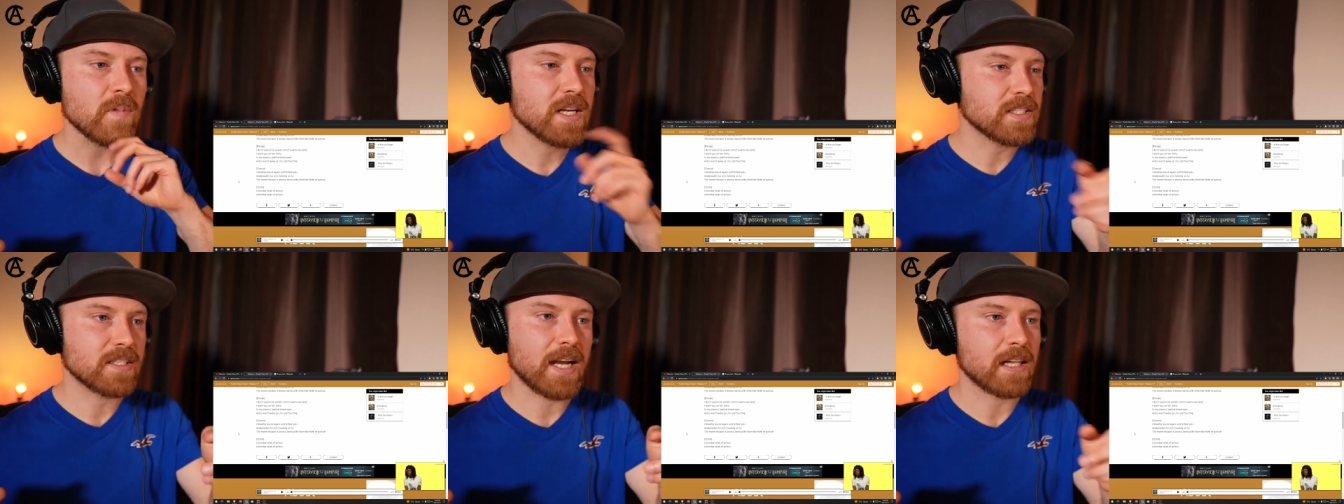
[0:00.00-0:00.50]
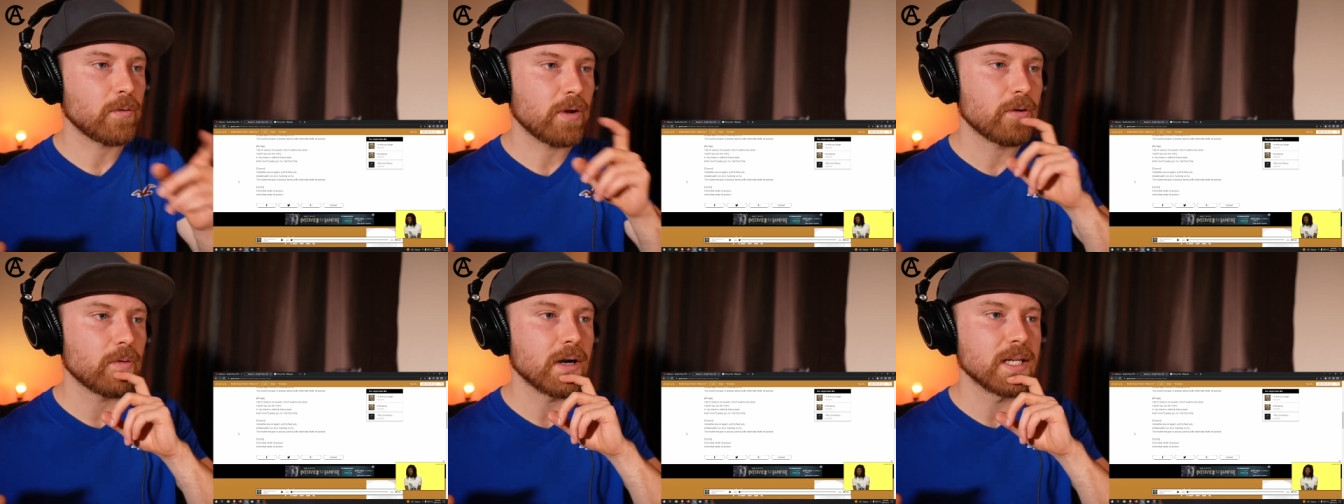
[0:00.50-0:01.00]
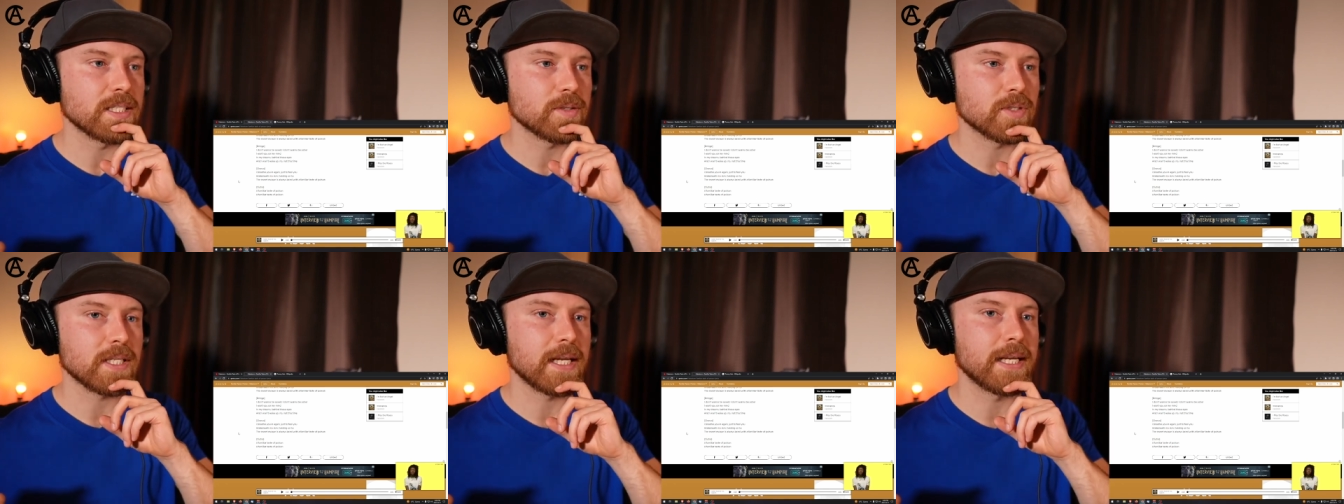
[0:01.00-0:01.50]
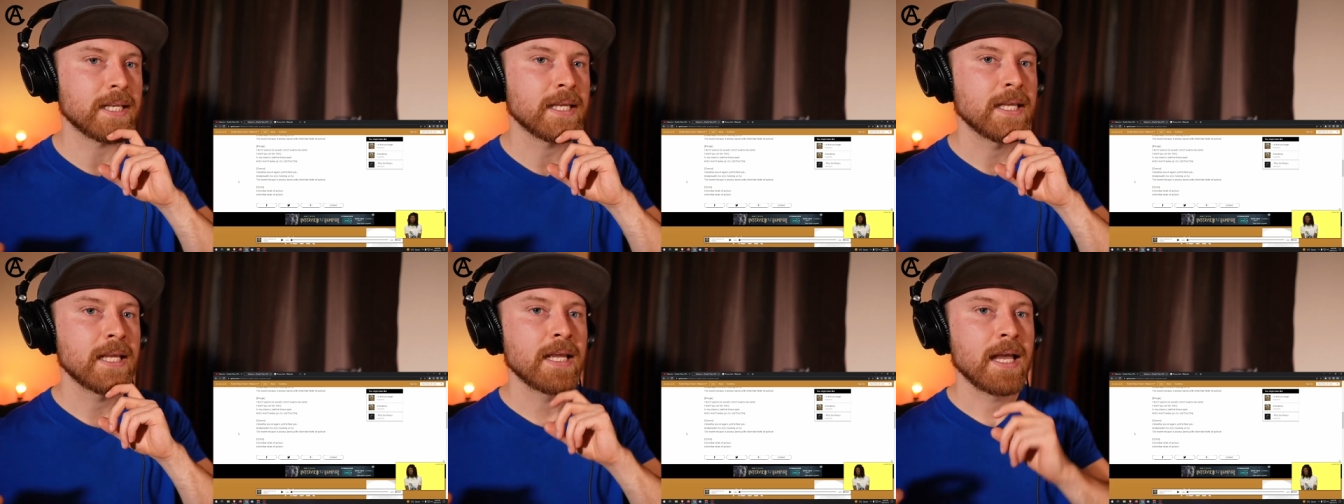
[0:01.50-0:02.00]
That's exactly what it was. It was like,
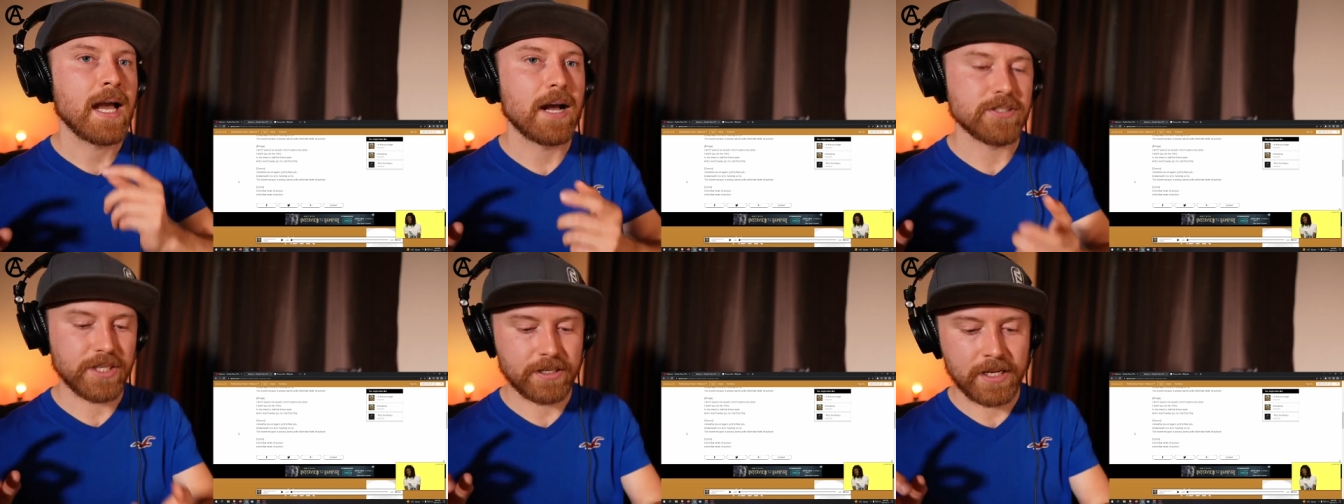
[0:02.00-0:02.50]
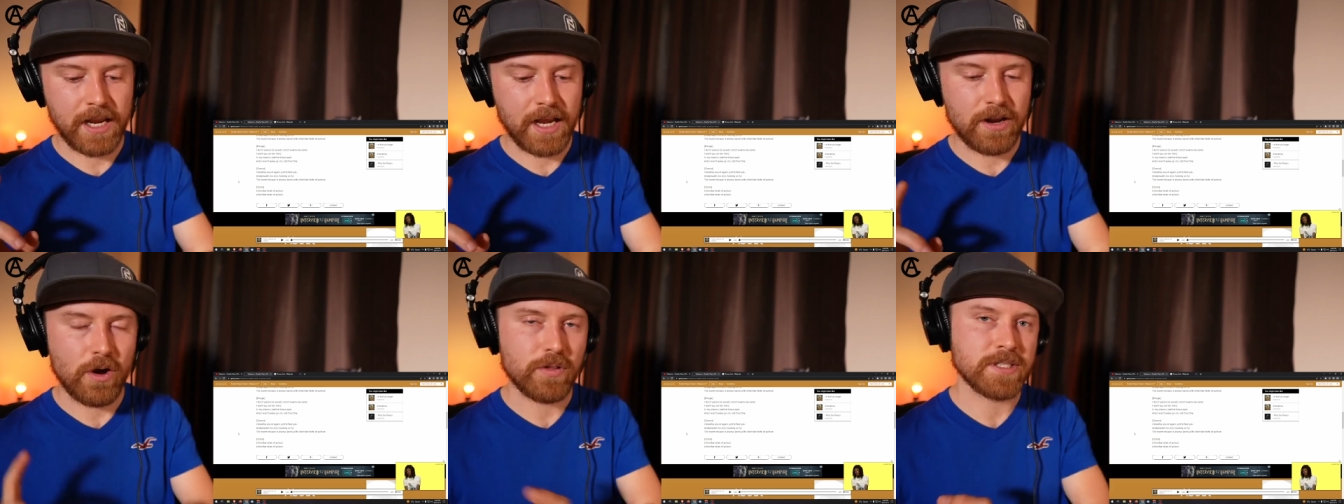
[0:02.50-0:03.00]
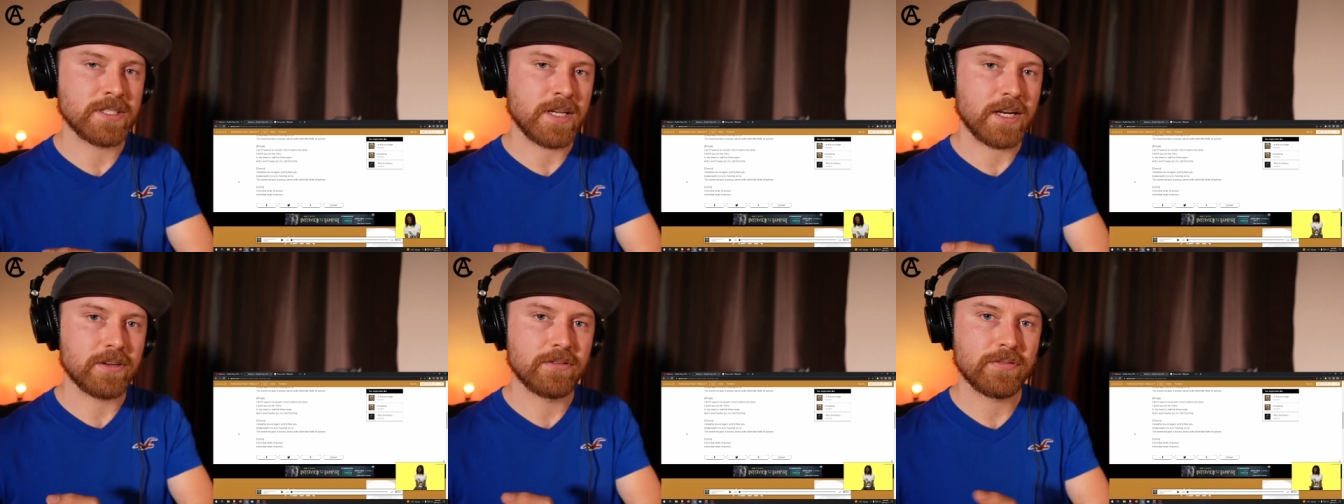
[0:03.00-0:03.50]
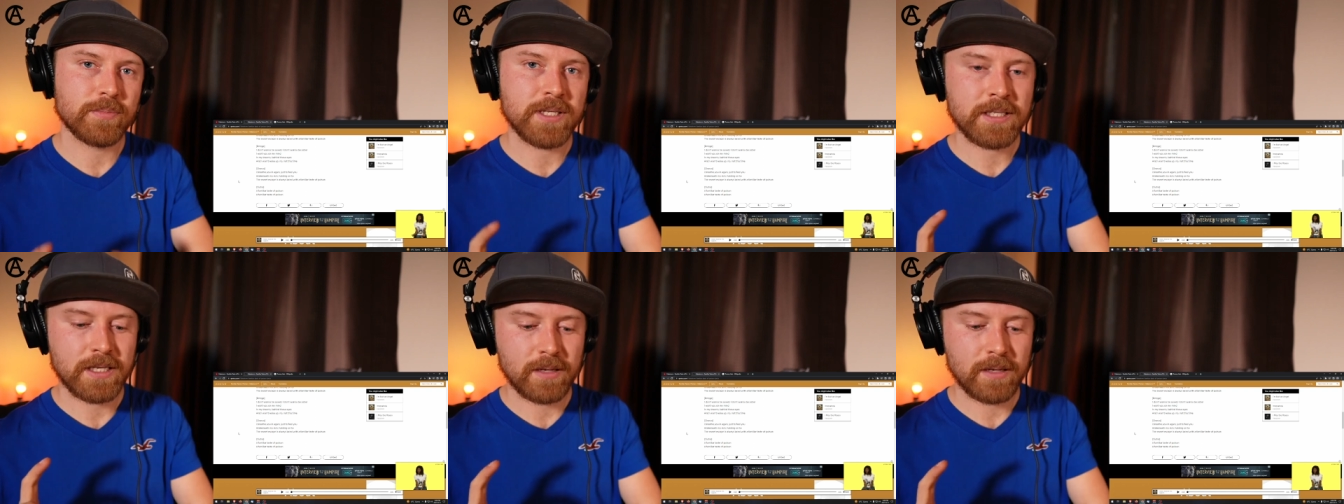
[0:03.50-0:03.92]
I was like, okay, I know this is not good for me.